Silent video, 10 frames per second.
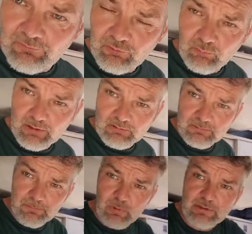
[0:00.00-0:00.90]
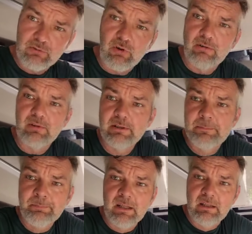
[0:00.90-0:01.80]
as well while you're traveling.
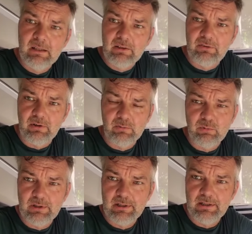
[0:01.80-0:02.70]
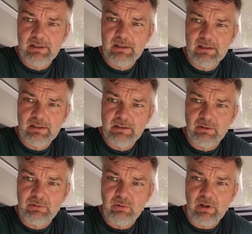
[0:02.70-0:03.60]
So you know,
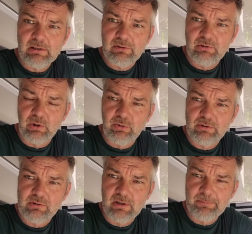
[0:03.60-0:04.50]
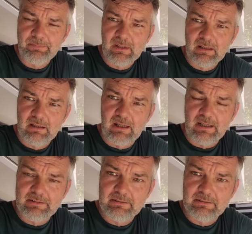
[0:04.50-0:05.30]
great storage, and